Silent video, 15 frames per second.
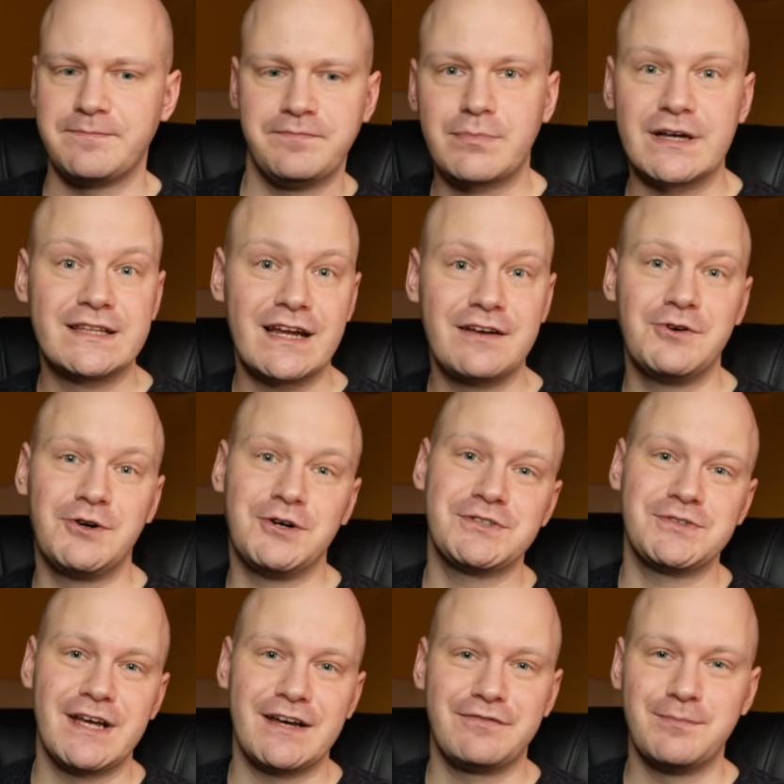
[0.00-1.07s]
But then we also
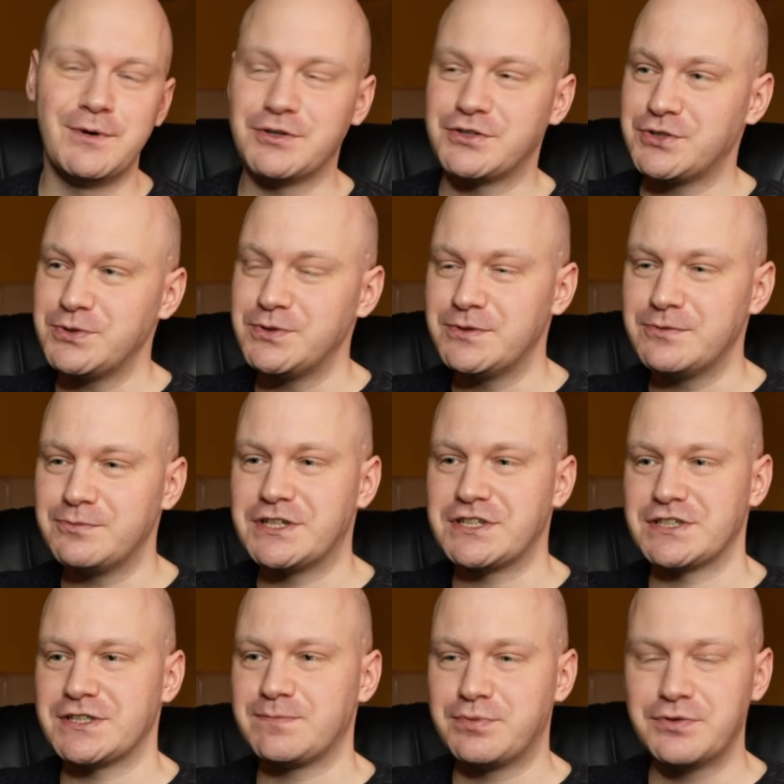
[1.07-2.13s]
have mode 2, which
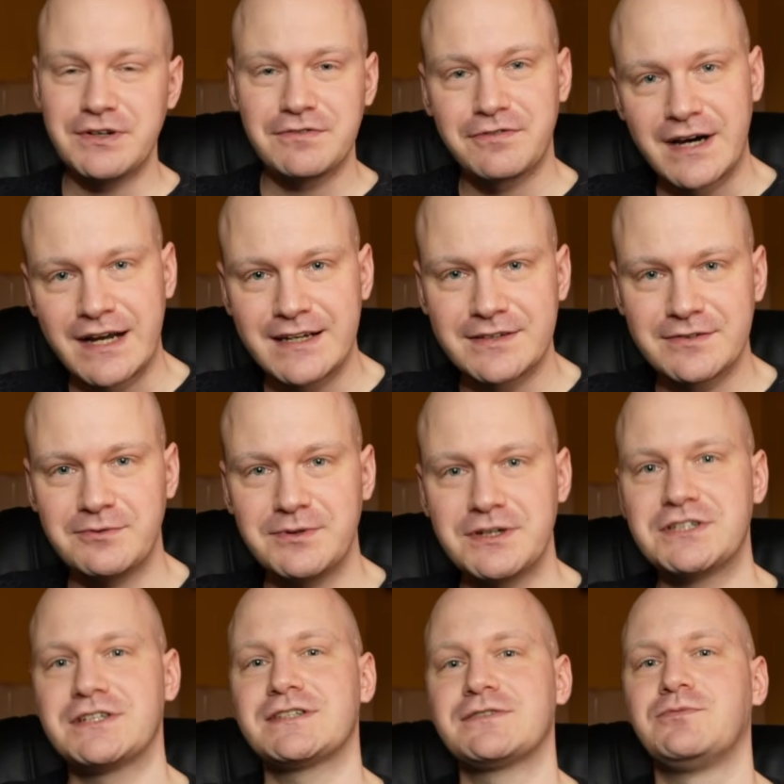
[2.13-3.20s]
is Prefund,
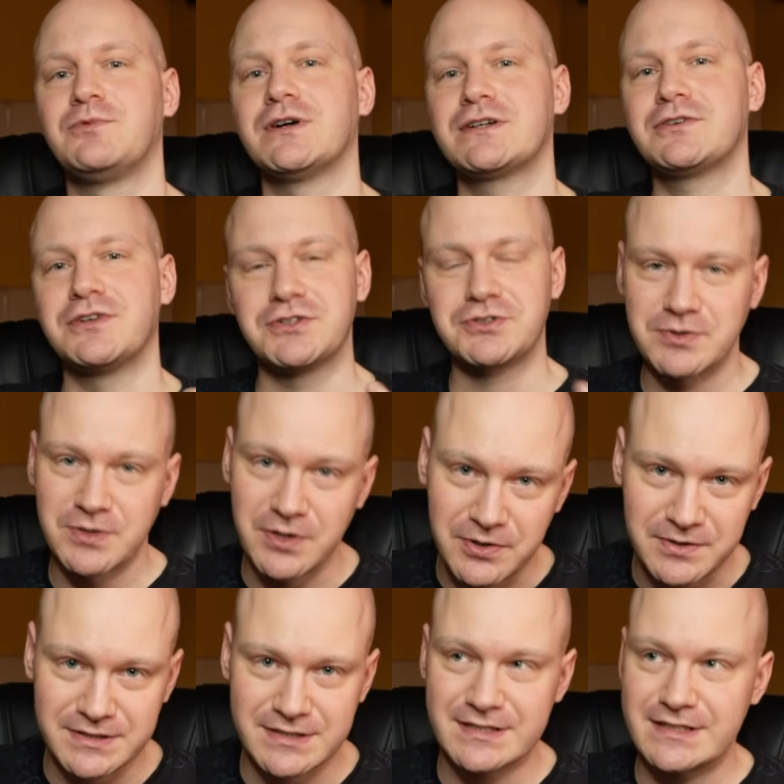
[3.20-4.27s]
which is what
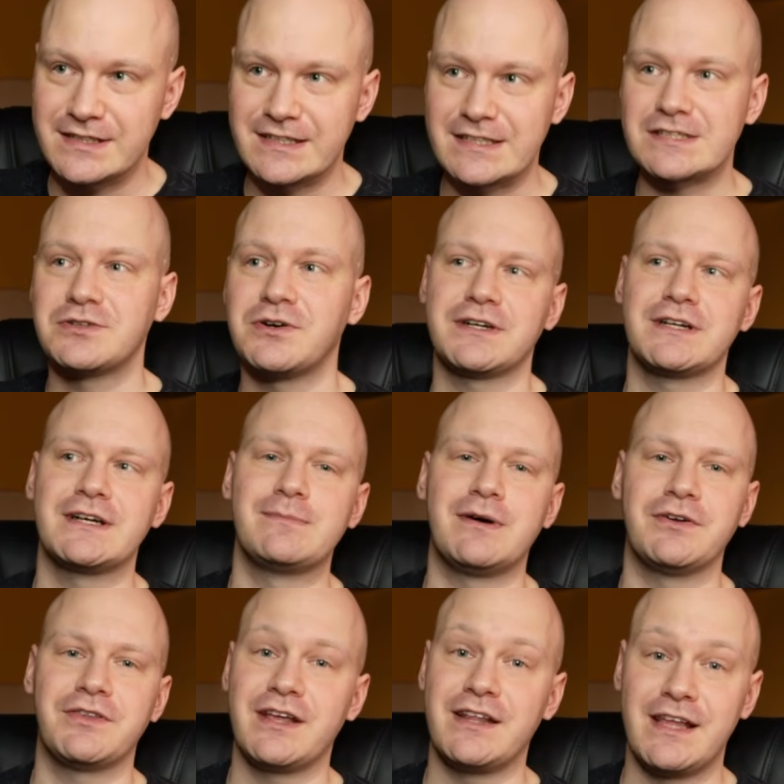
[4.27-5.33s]
Control-Alt is talking
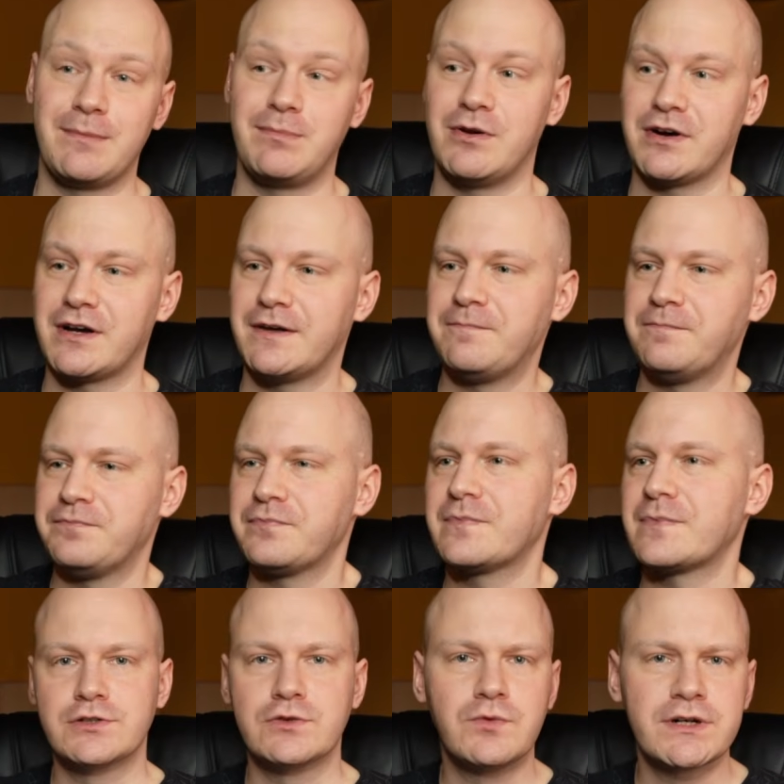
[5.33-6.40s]
about in their blog.
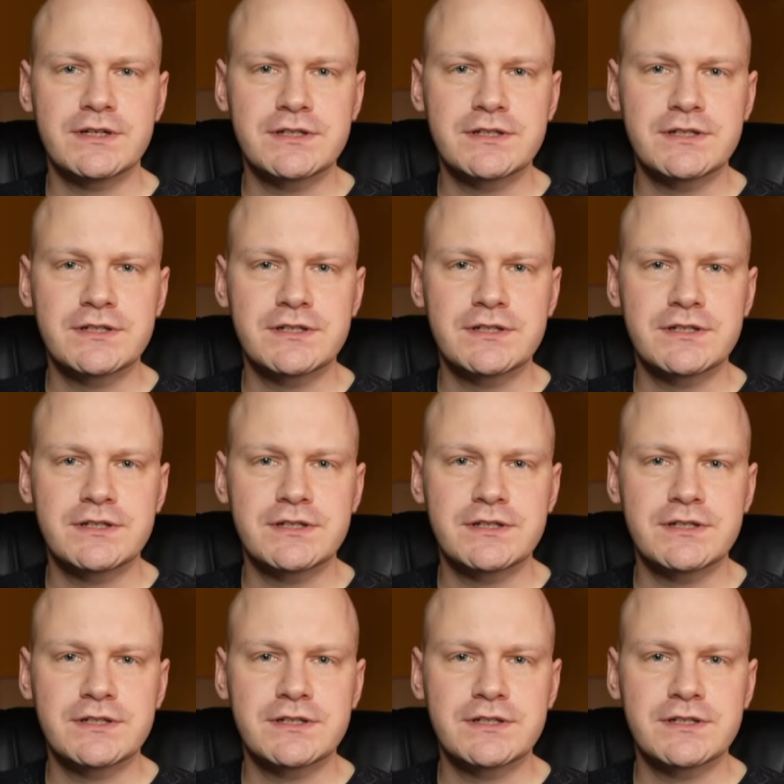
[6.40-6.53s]
So what